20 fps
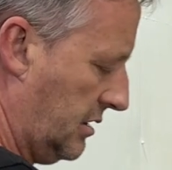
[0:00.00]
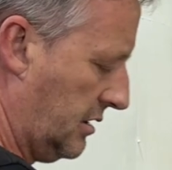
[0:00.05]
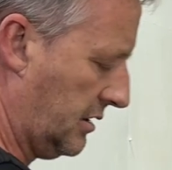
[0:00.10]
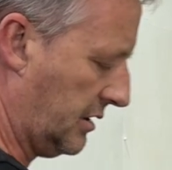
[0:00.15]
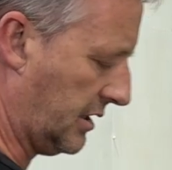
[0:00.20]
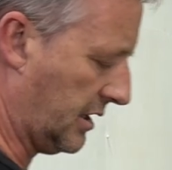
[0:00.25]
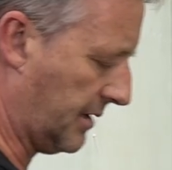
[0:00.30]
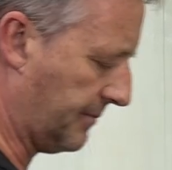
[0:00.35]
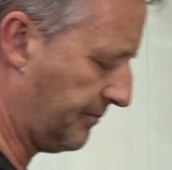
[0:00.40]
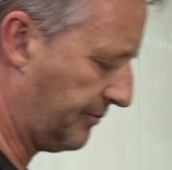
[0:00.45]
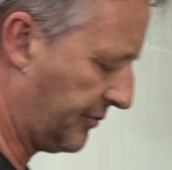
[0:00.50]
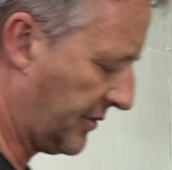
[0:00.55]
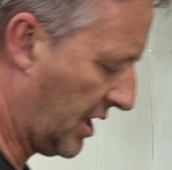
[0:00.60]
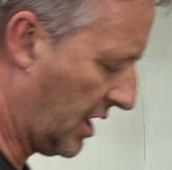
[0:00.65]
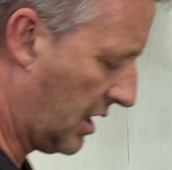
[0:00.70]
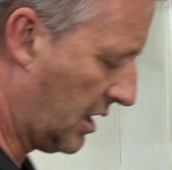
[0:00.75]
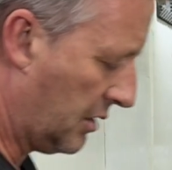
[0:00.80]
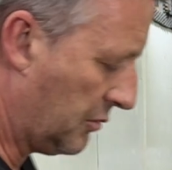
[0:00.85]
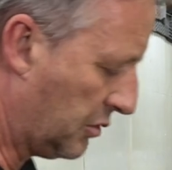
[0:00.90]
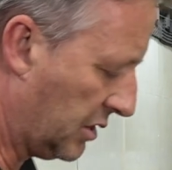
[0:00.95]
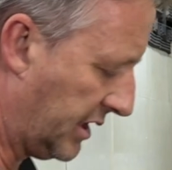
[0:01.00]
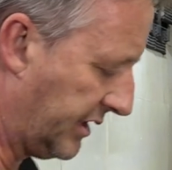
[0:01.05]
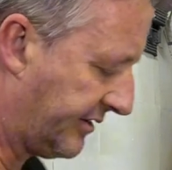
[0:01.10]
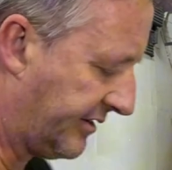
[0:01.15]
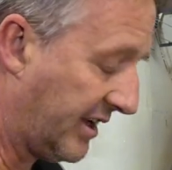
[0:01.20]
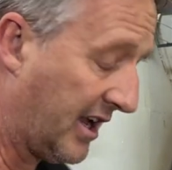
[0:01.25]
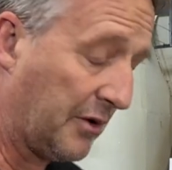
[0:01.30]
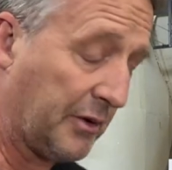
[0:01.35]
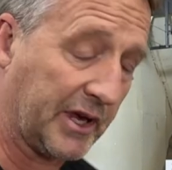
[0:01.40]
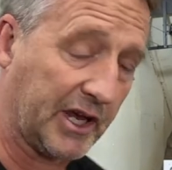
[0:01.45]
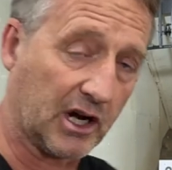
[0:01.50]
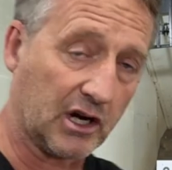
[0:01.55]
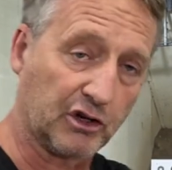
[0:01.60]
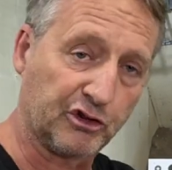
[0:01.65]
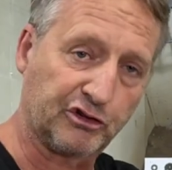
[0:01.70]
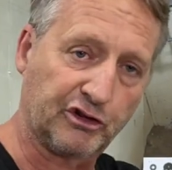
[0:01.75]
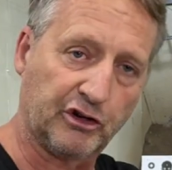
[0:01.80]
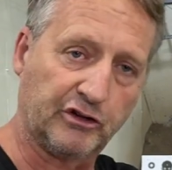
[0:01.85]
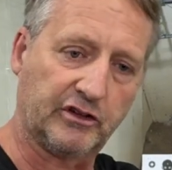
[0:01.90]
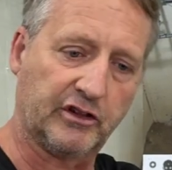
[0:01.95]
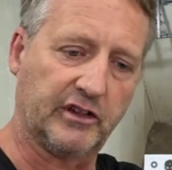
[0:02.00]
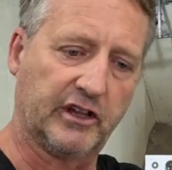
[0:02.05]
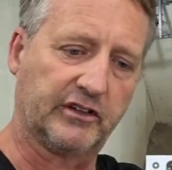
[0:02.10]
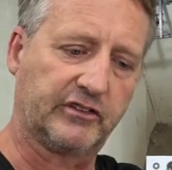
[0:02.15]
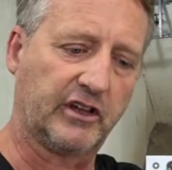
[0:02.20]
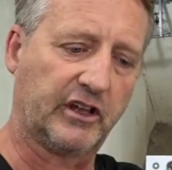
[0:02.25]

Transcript: yeah. Well, let's see how we get on shooting this.